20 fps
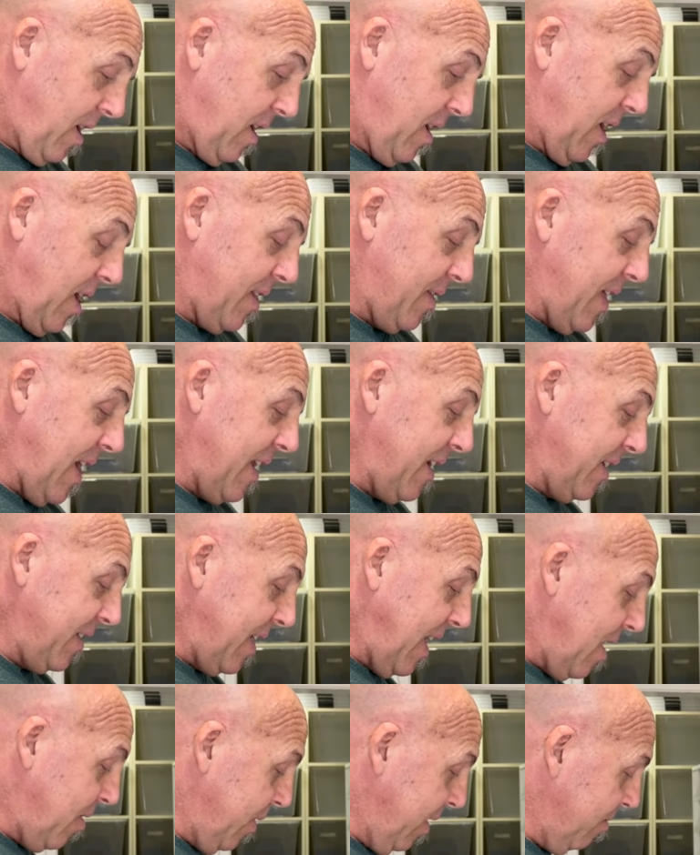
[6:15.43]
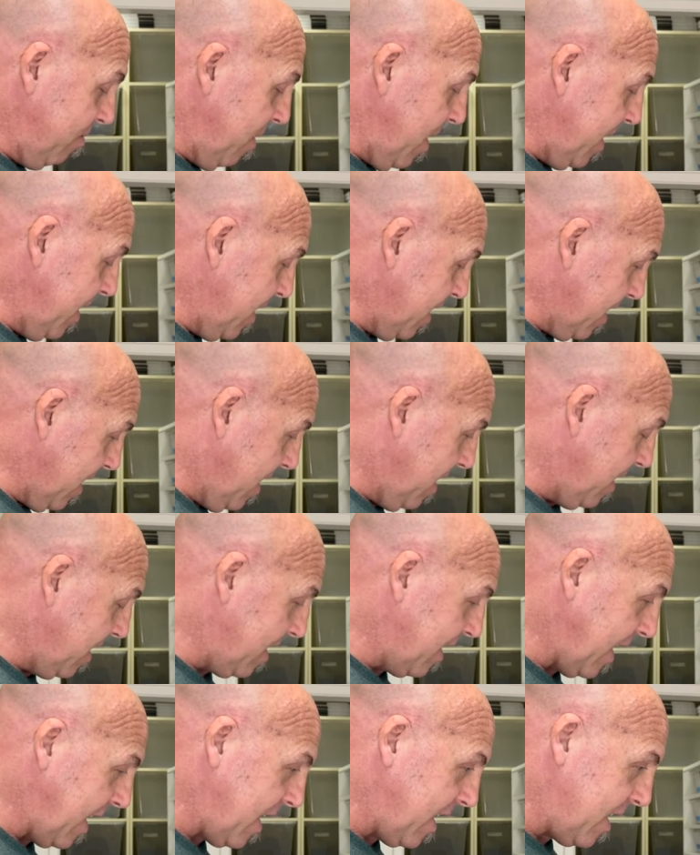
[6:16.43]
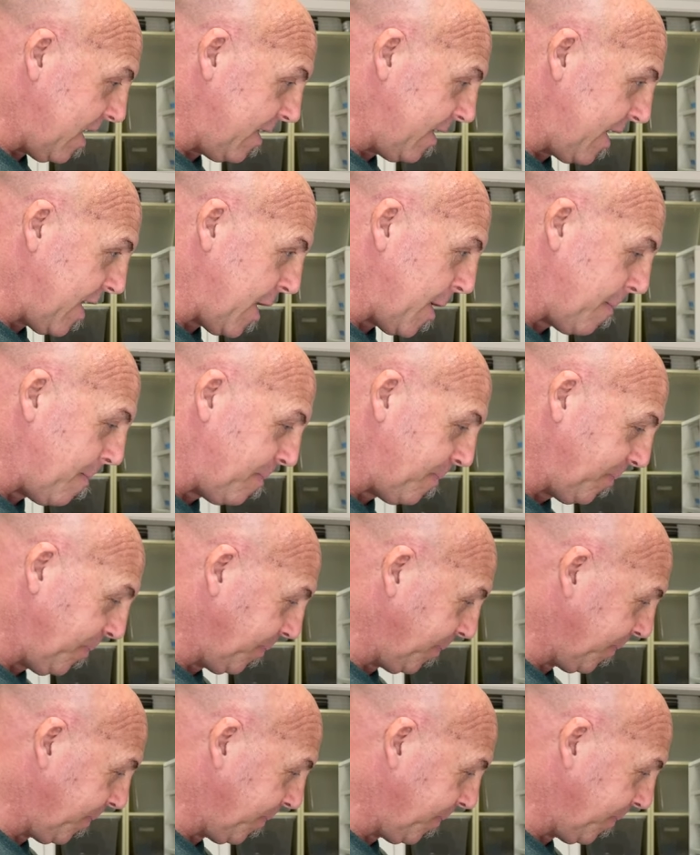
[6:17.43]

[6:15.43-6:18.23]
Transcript: And that is how we run it. And um,